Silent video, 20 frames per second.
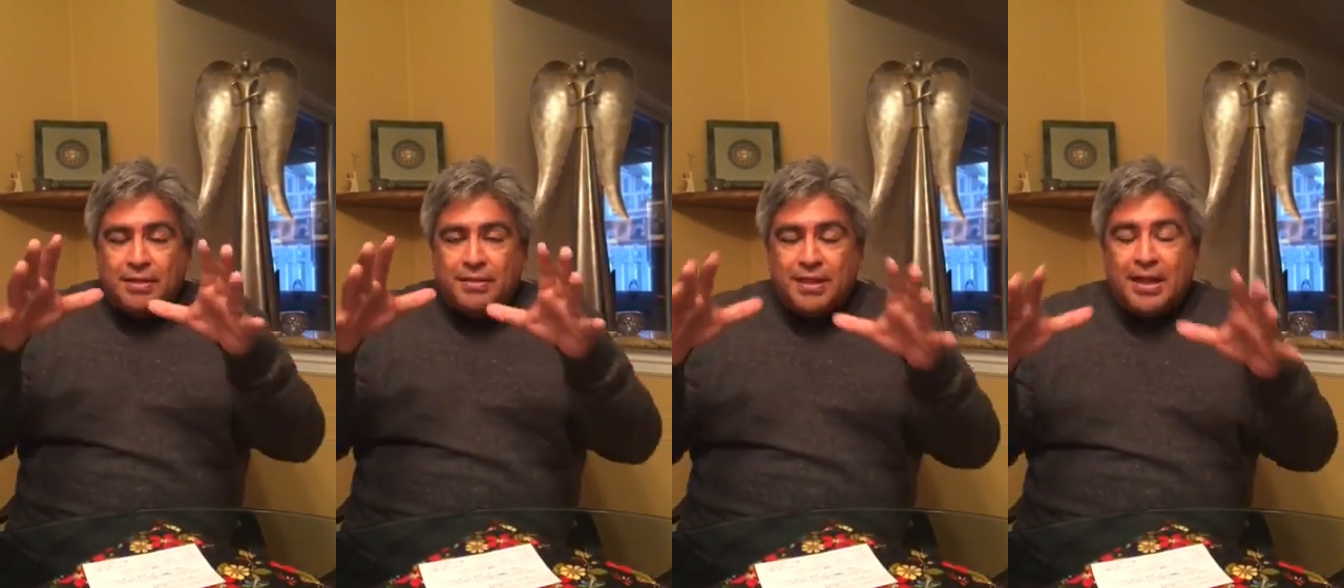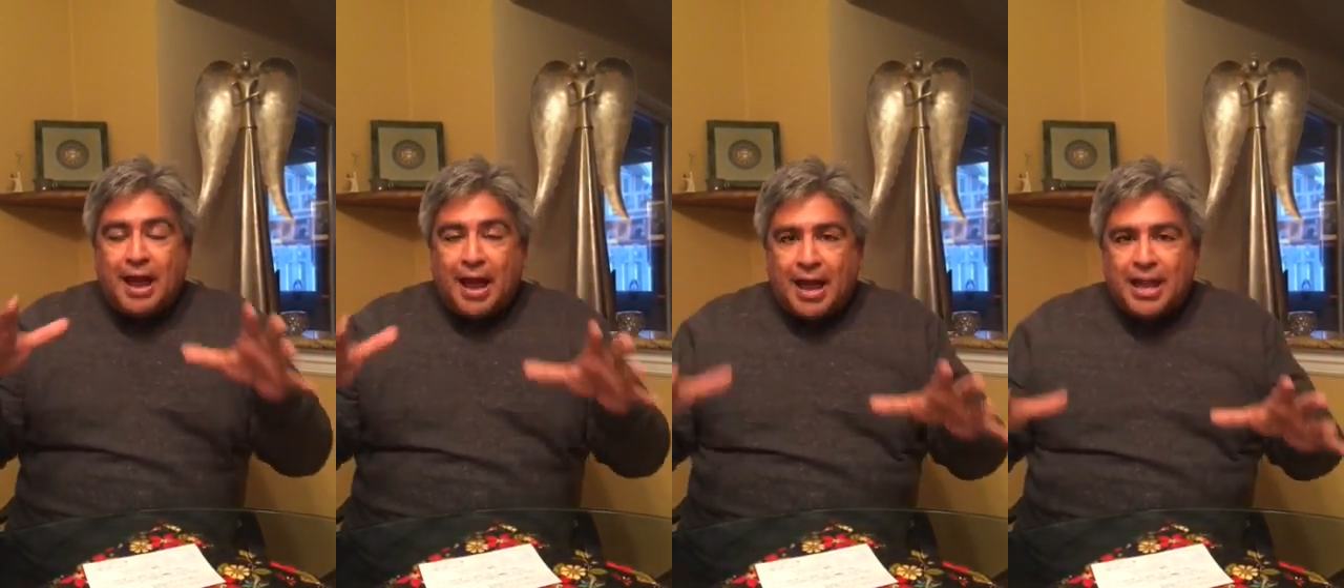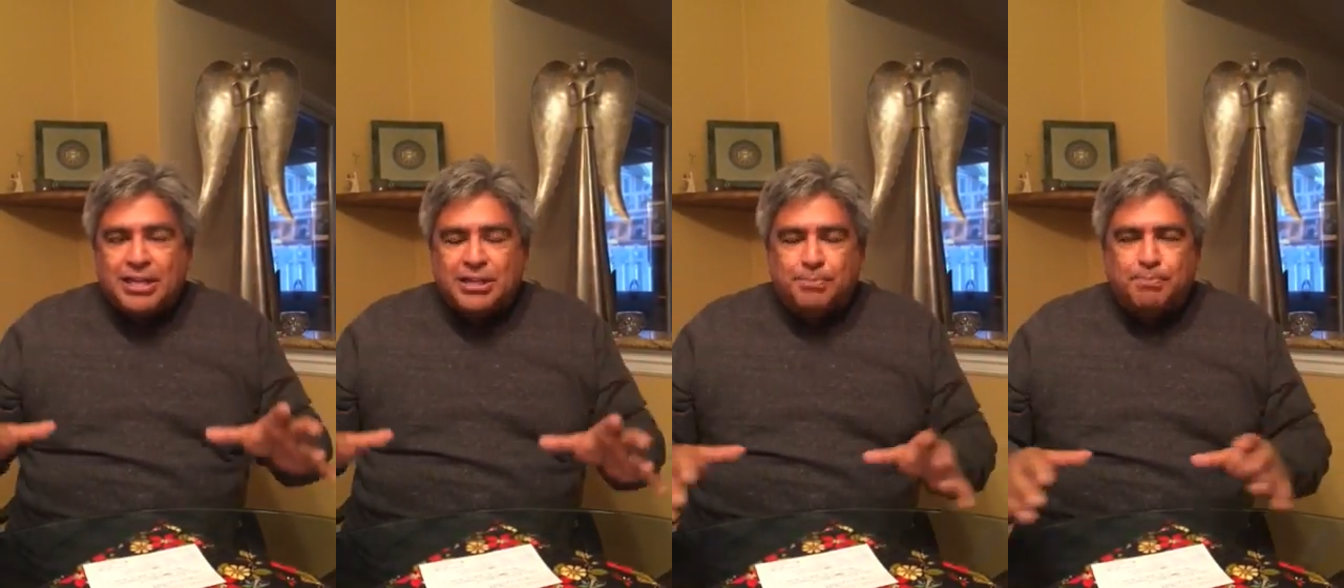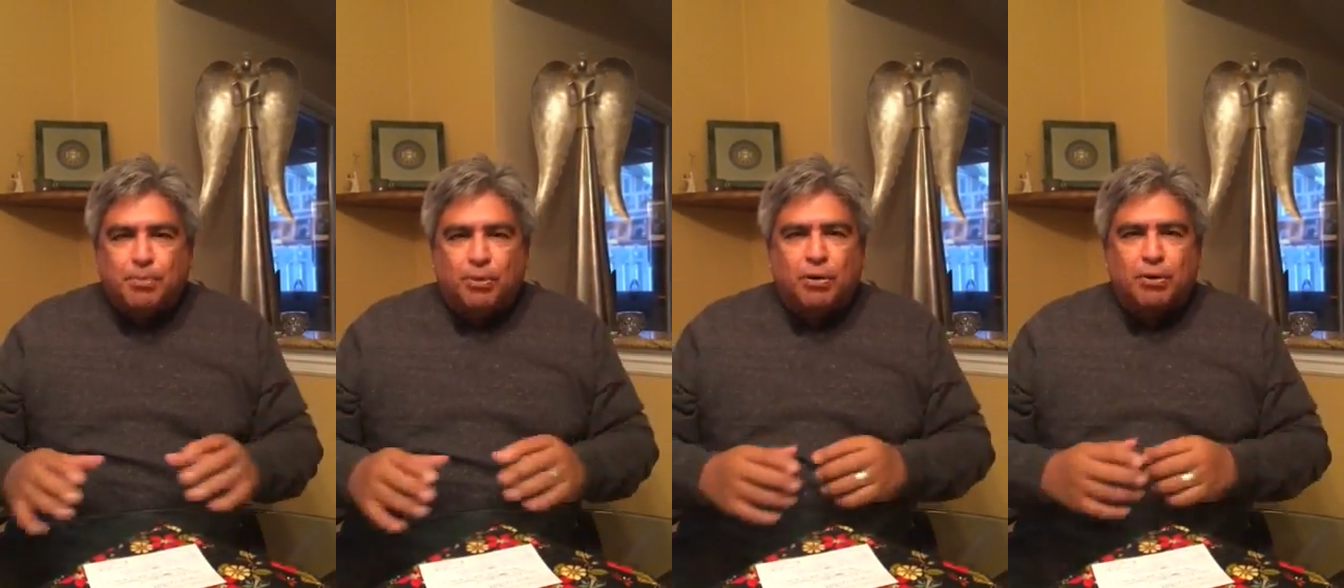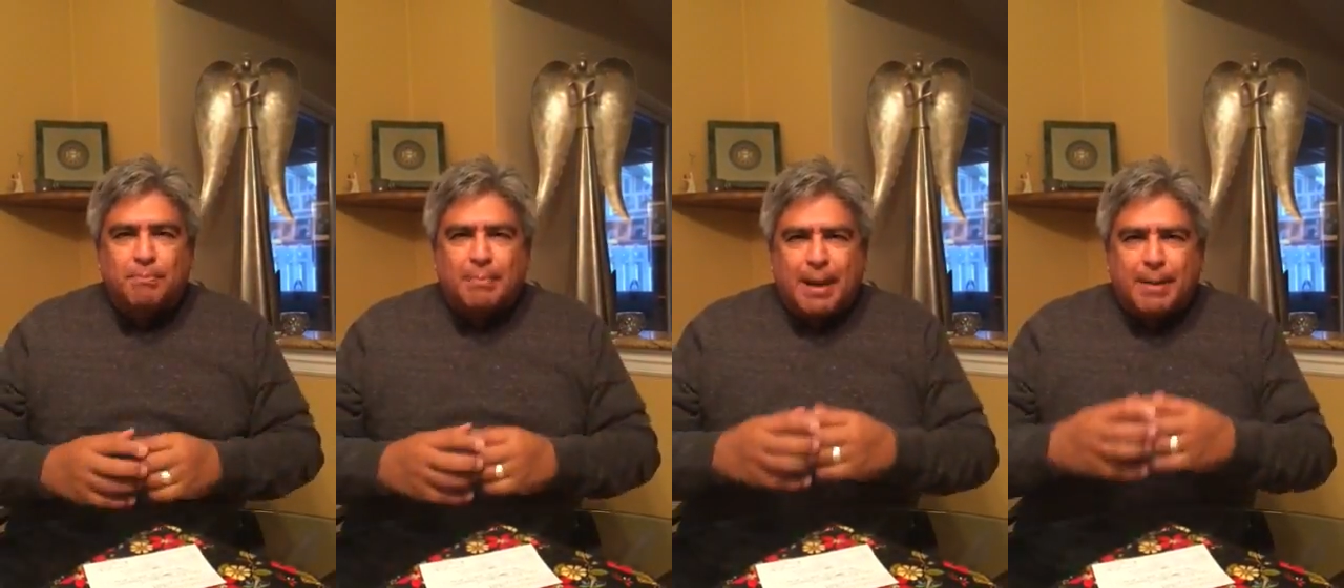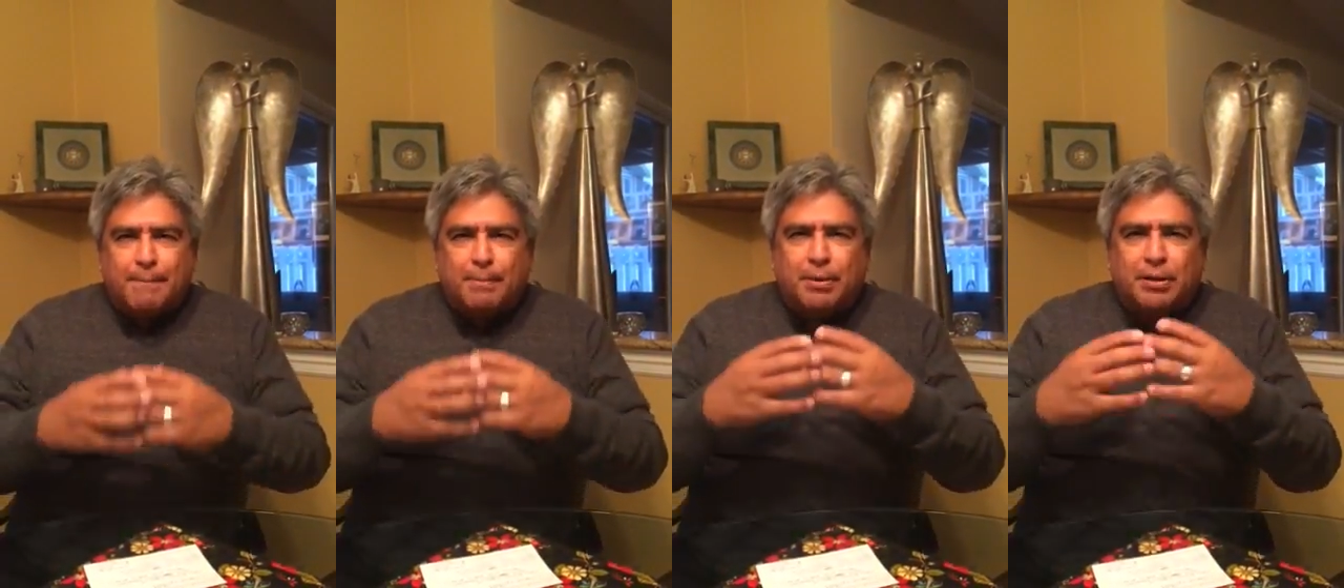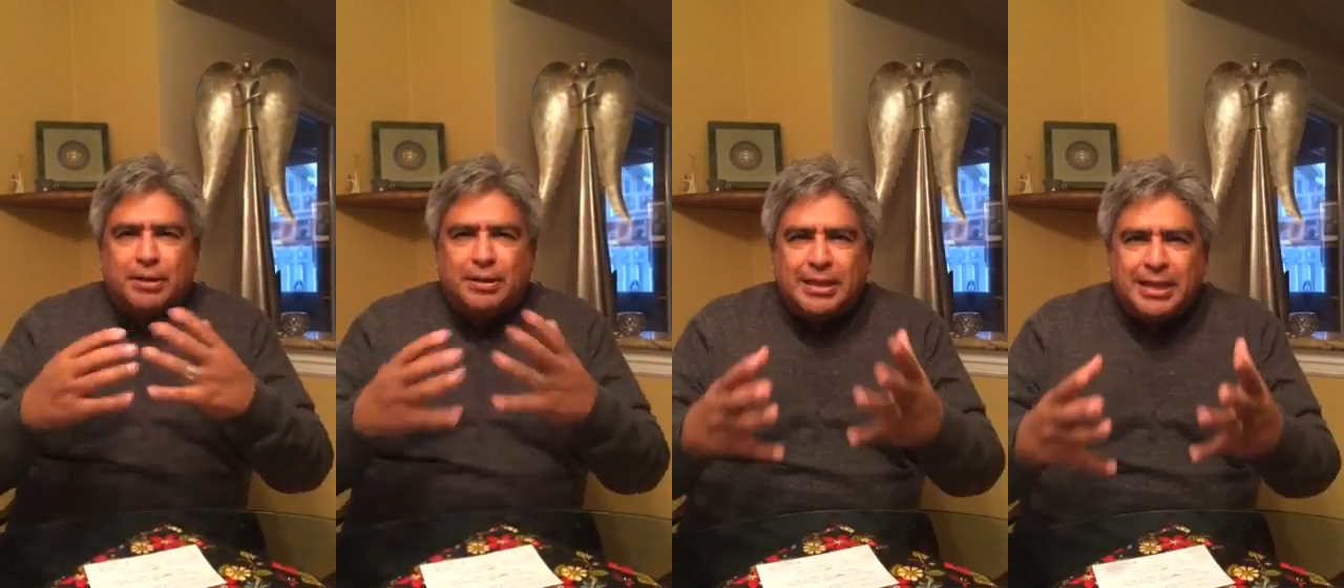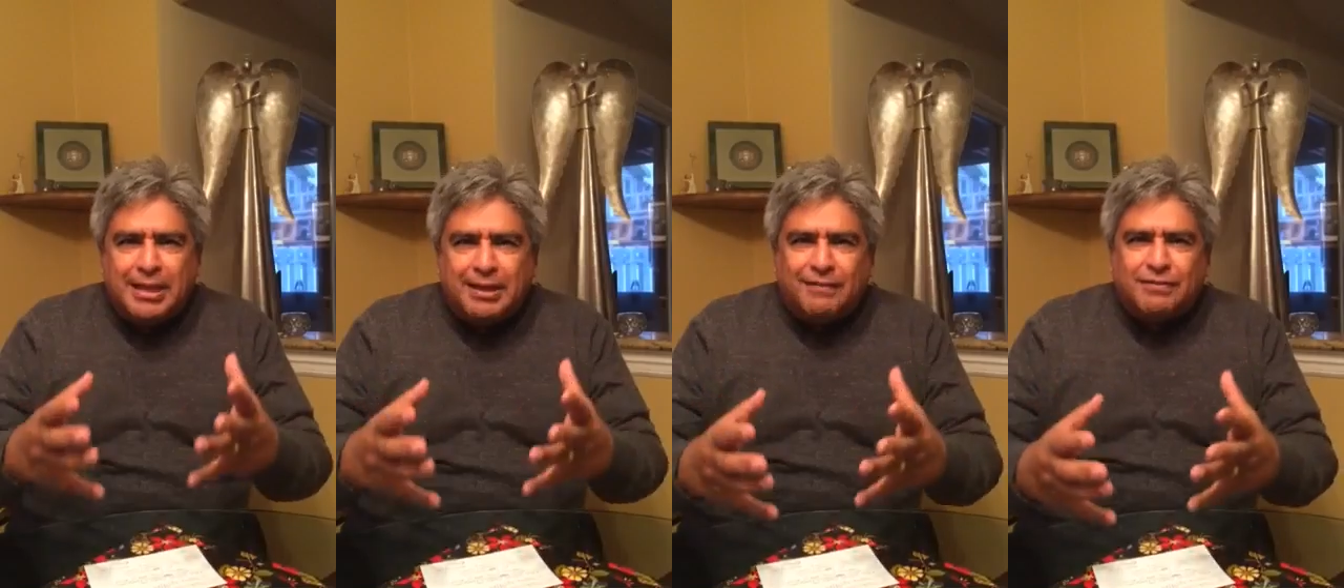the iceberg, my
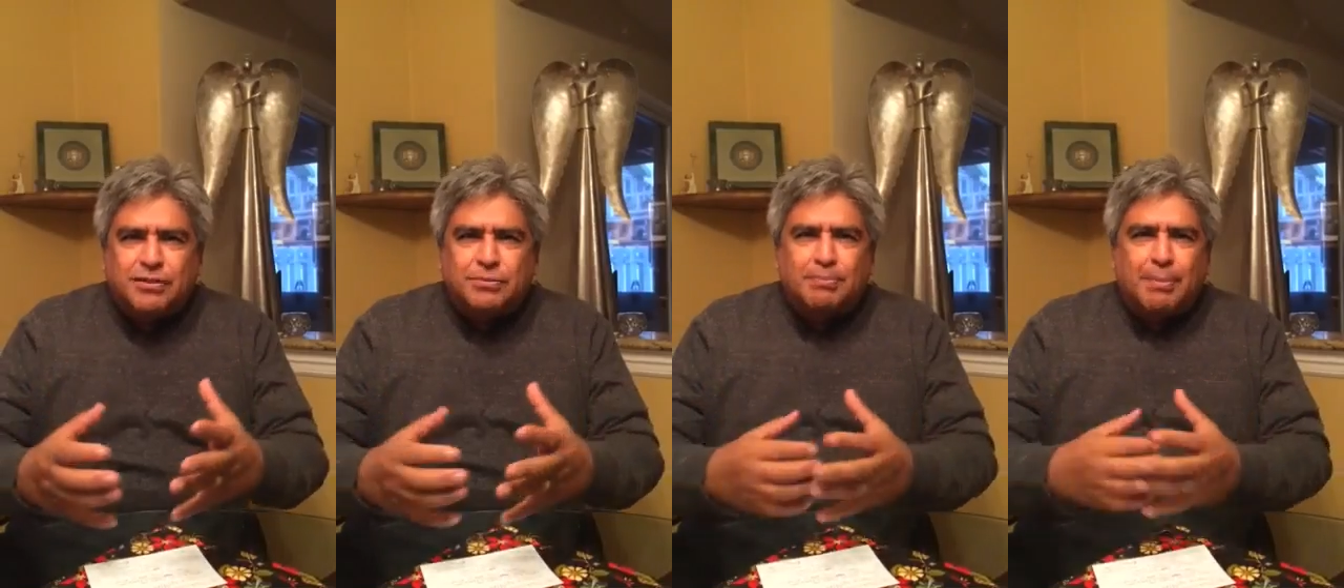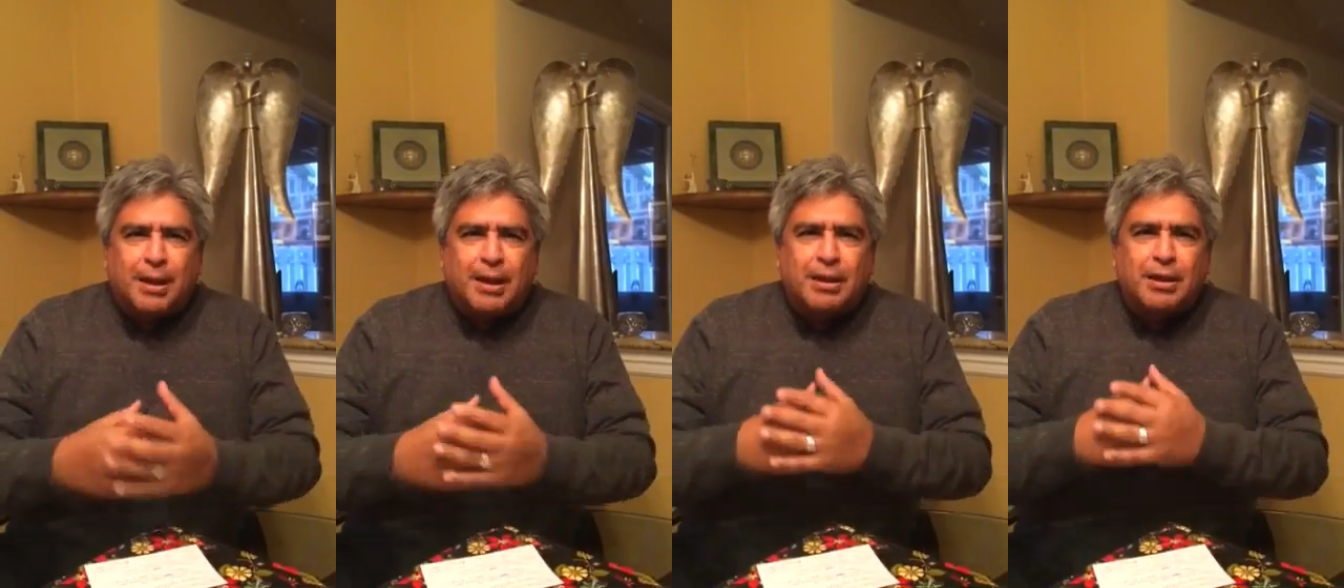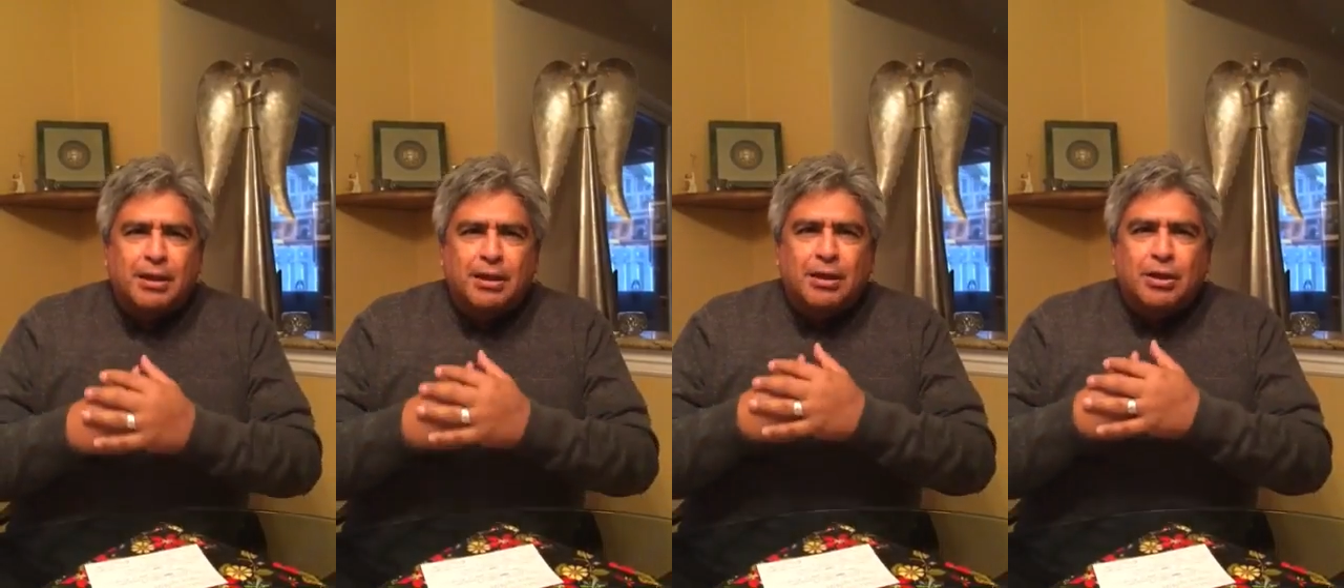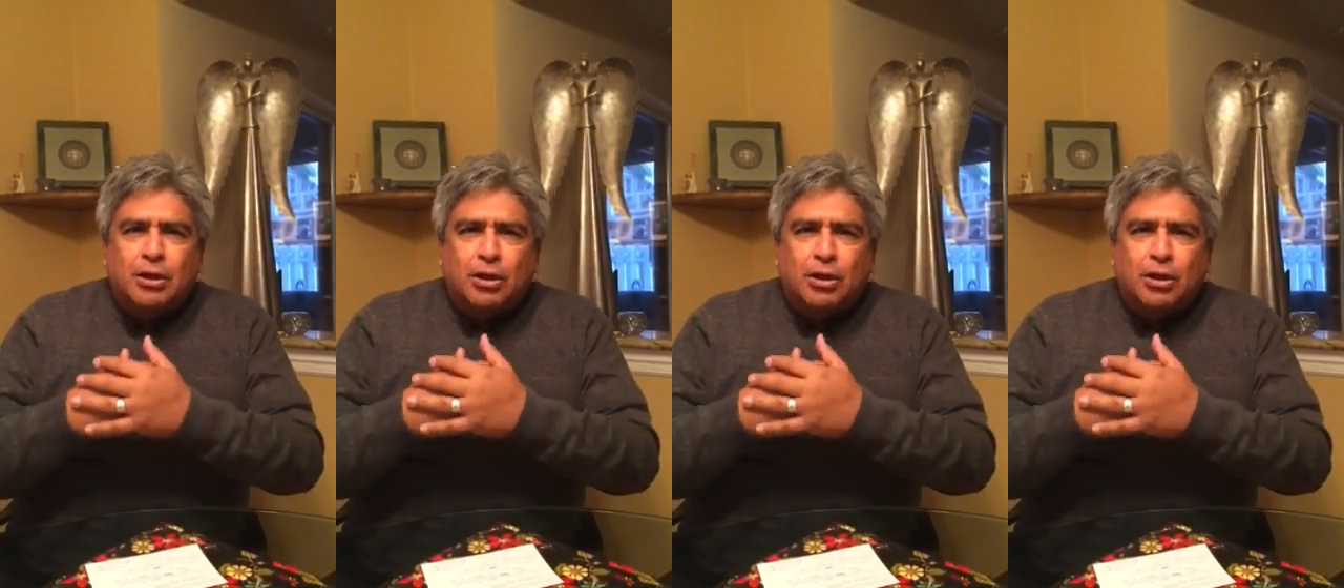beliefs, my